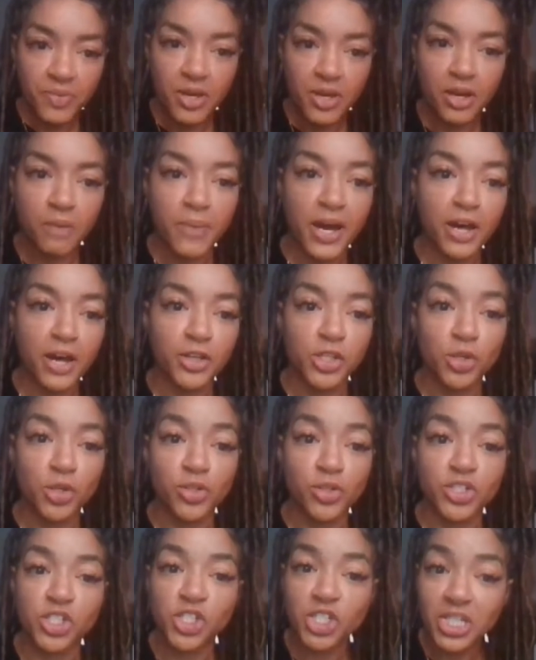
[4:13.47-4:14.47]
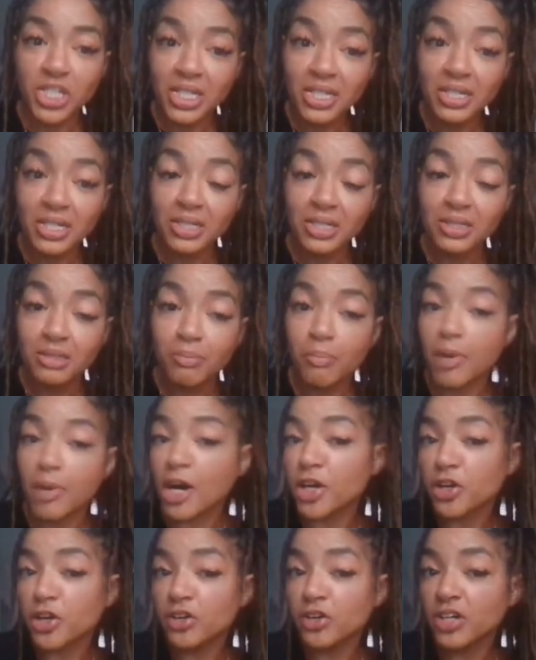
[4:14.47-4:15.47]
about your chic,
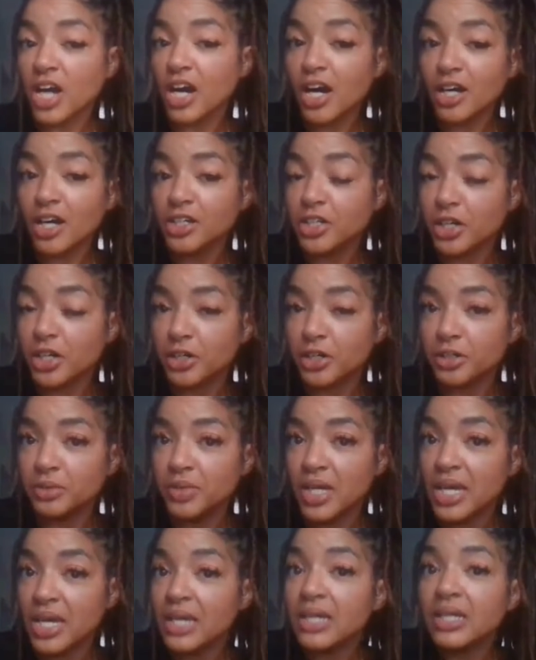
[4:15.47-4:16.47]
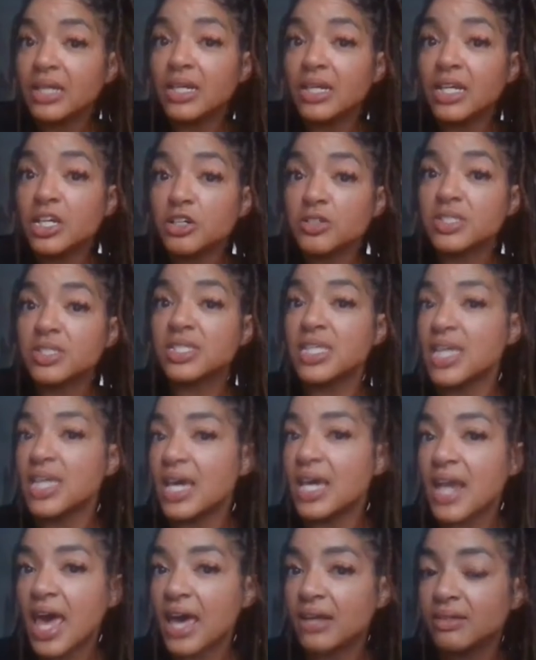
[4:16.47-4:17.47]
modern condo near
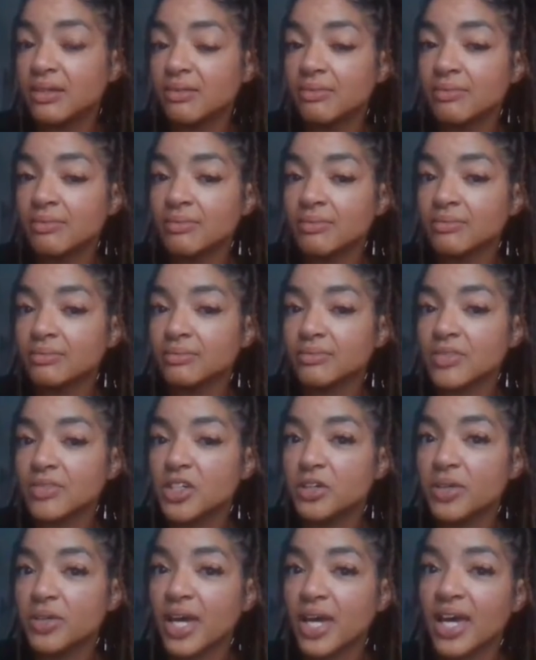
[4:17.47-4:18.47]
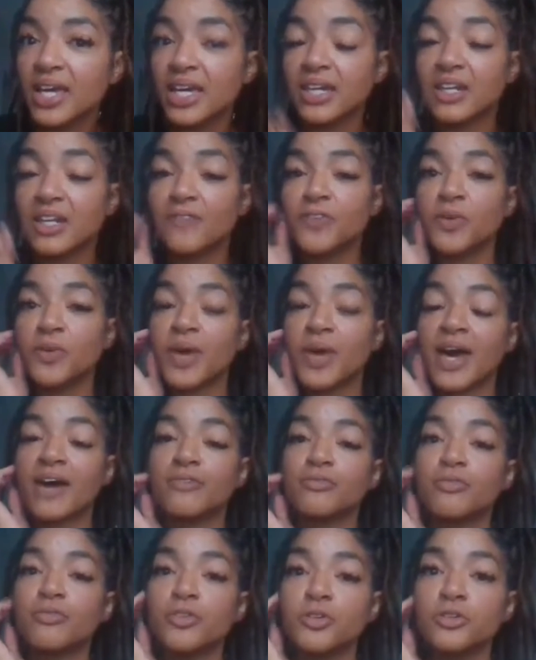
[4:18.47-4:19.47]
CNN, okay? And if you
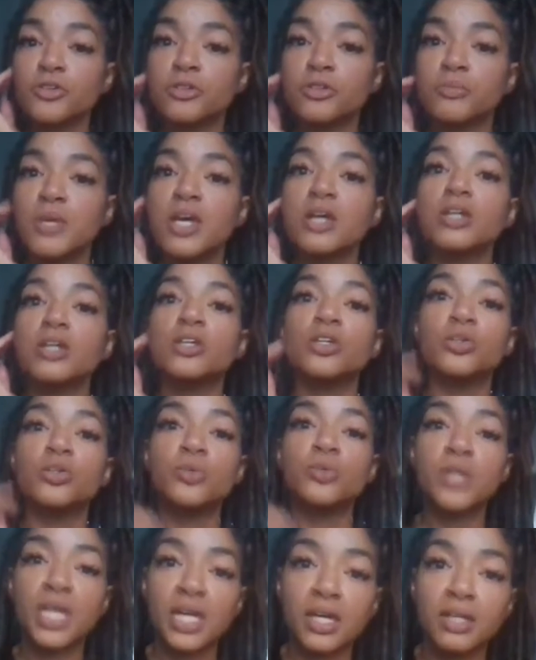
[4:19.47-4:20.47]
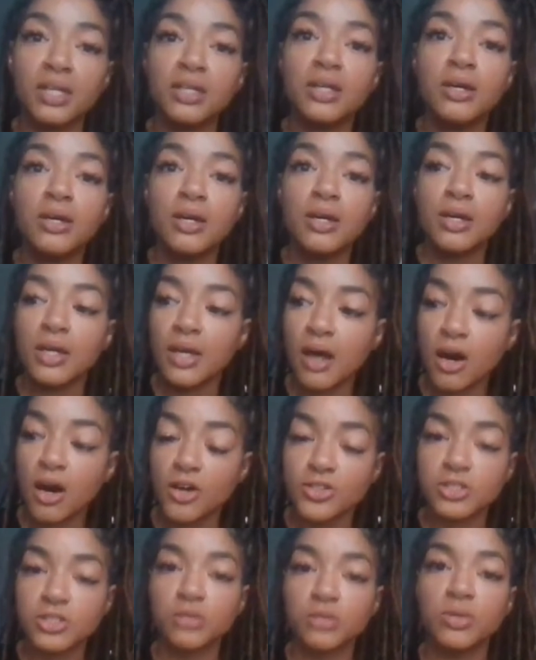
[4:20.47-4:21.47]
have room, you can
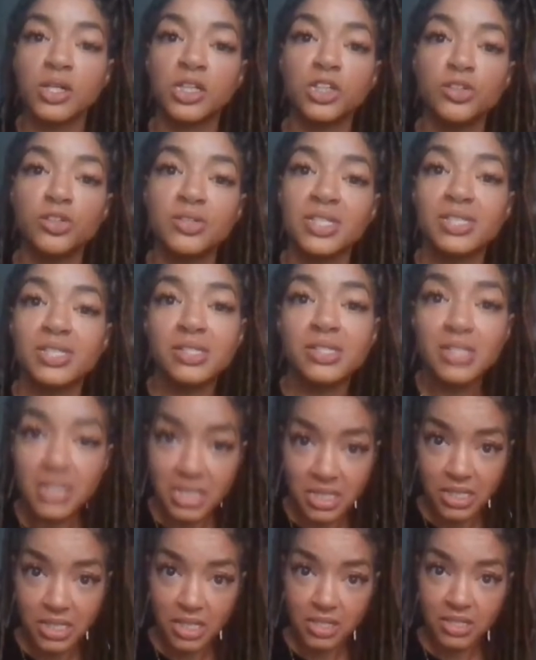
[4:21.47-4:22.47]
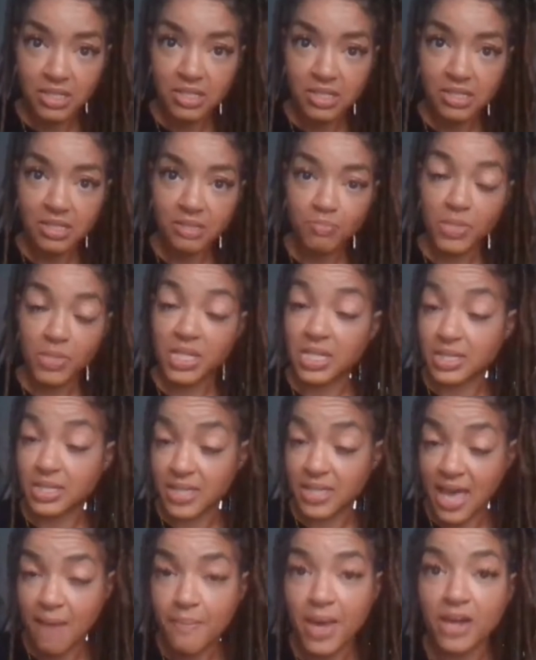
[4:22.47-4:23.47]
also include the distance because
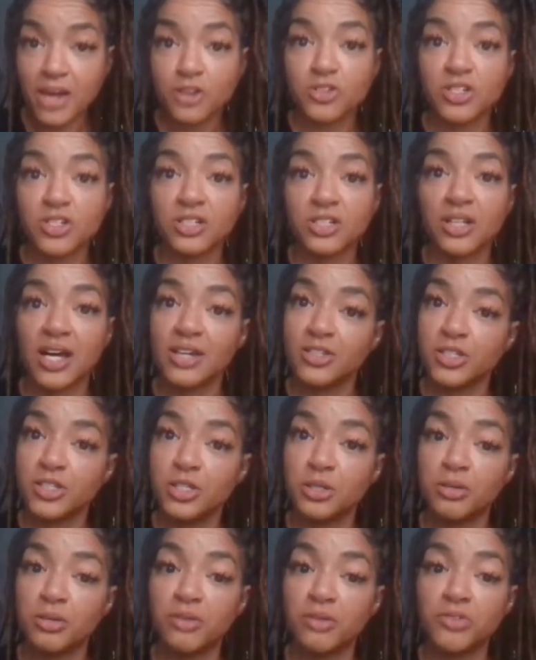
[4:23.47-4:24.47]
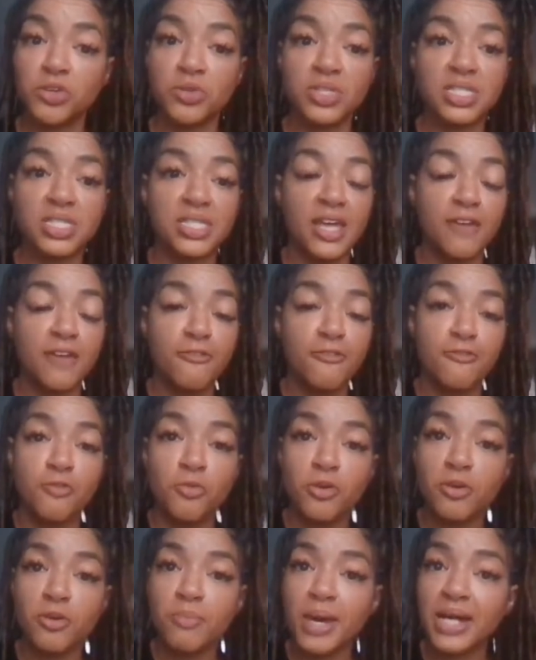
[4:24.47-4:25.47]
that matters a lot too. If you can say
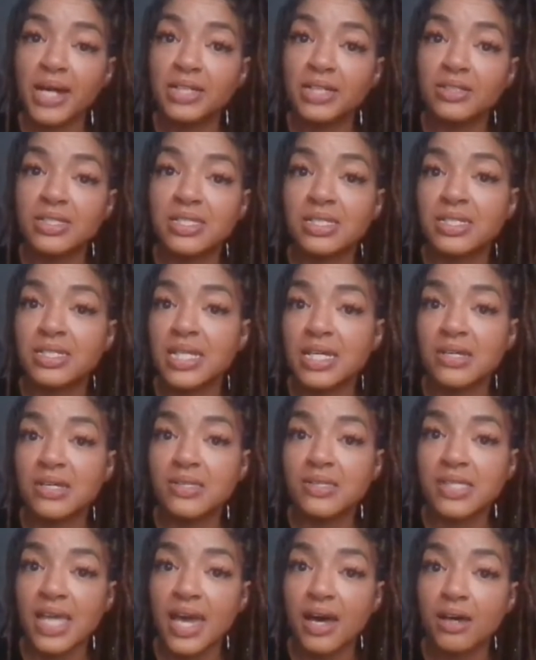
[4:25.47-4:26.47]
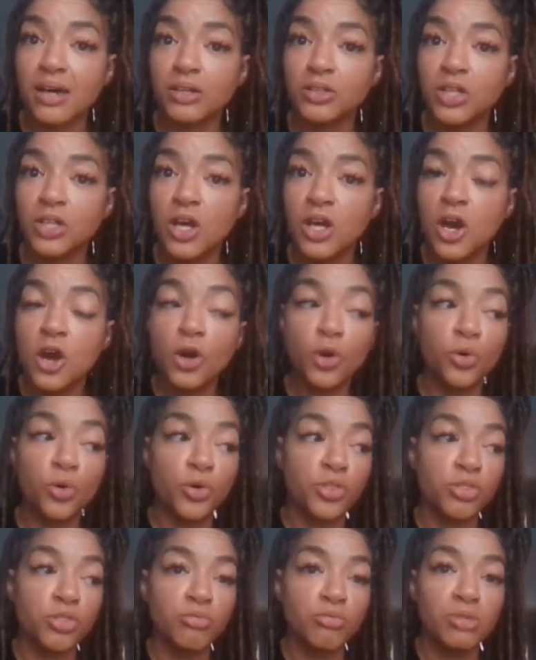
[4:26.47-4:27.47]
4 miles to downtown or
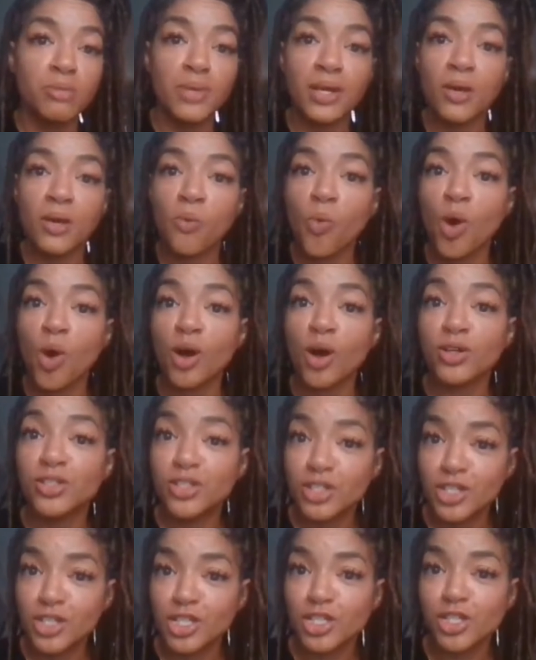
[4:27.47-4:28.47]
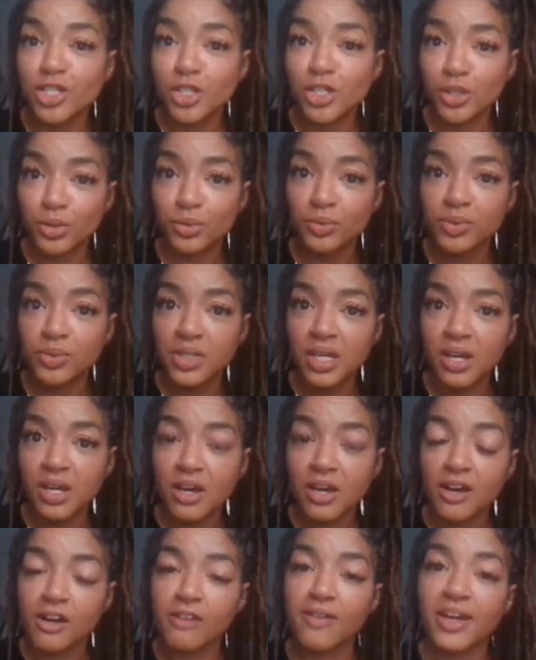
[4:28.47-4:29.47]
a 3-minute walk to the zoo,
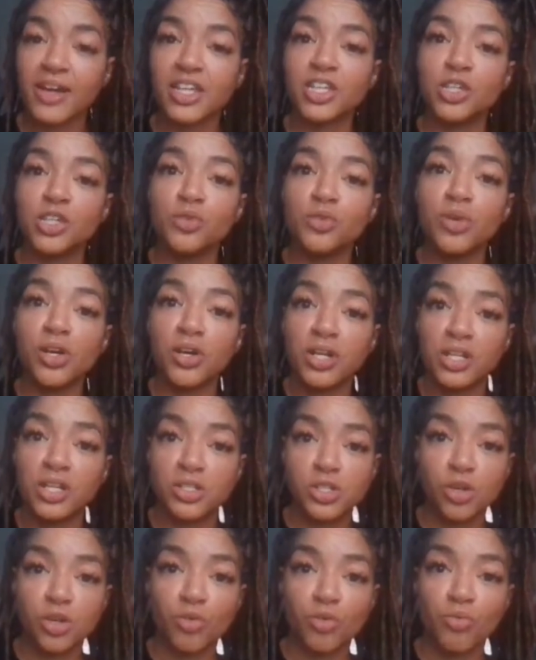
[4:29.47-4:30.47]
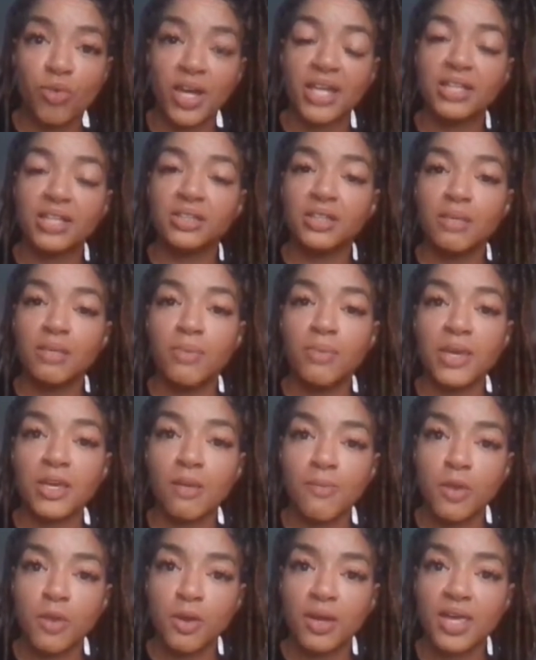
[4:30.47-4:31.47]
all right, you are going to directly be
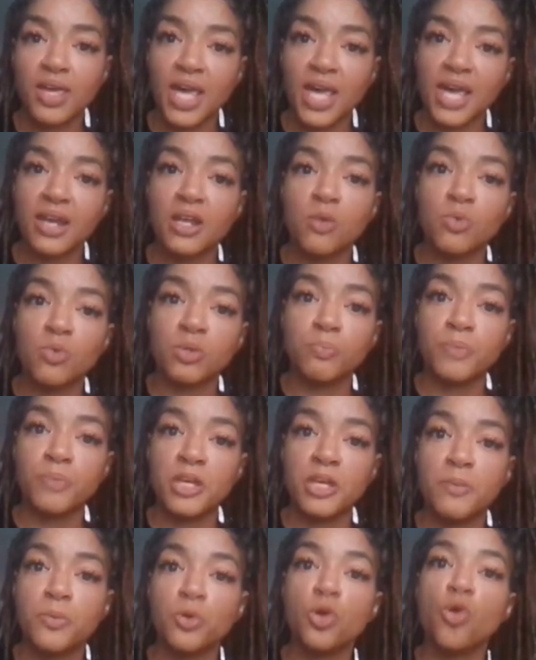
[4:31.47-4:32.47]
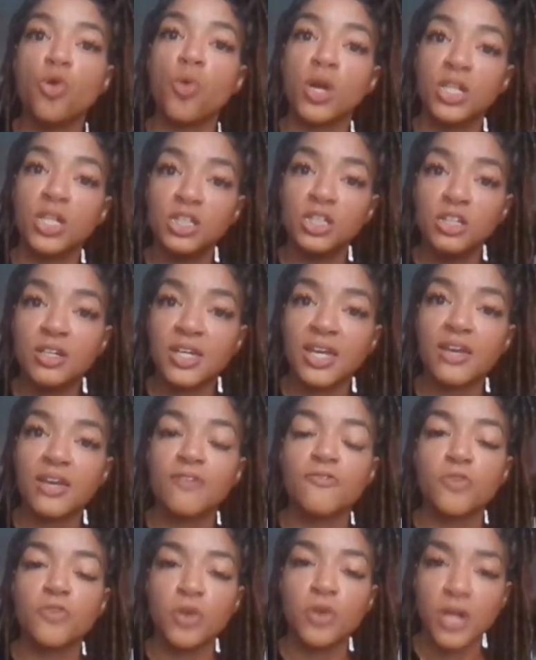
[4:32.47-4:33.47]
communicating with people who are looking
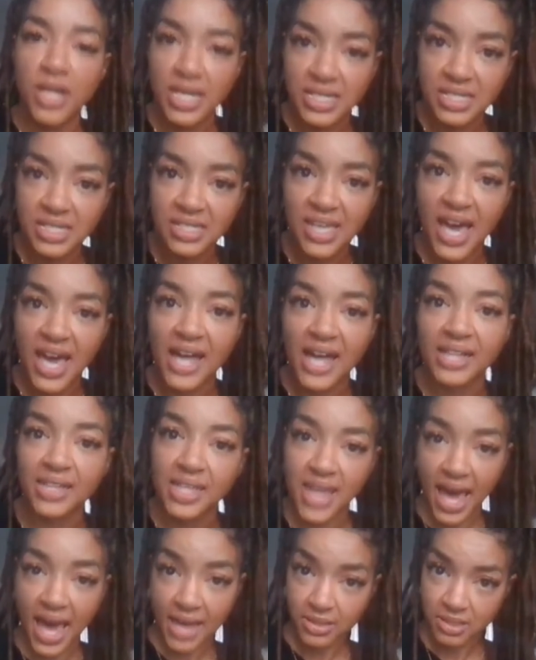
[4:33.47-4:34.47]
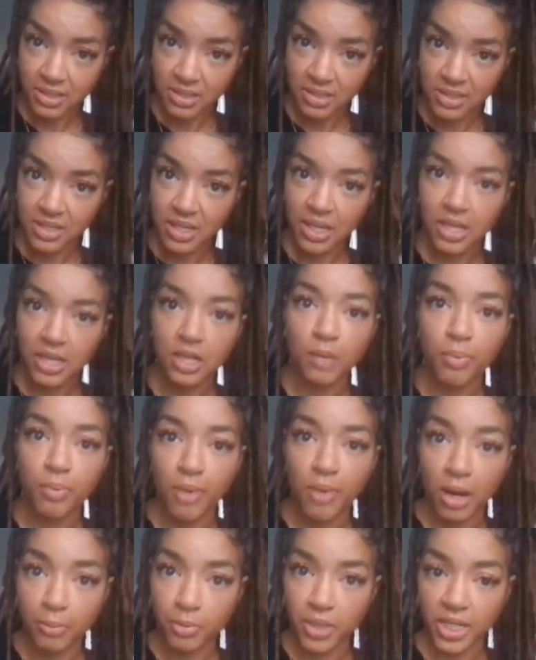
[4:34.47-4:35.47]
for exactly that in a
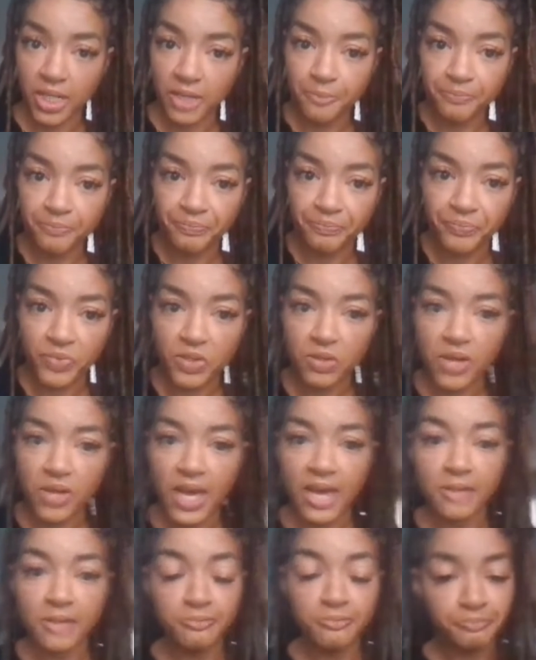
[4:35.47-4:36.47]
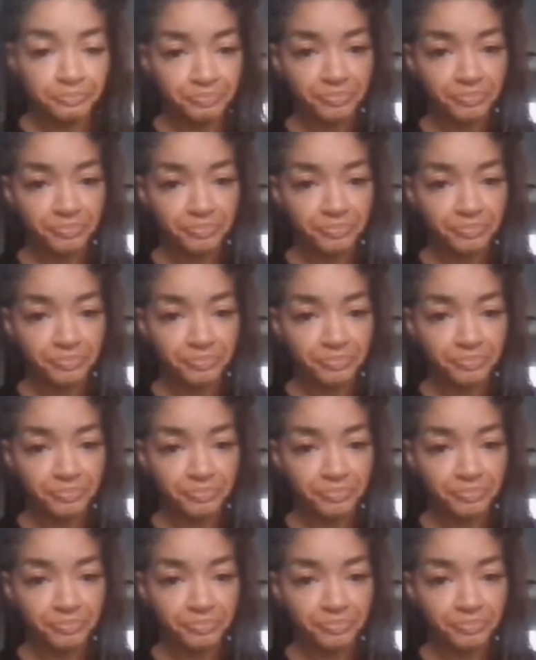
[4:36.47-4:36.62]
property. Okay.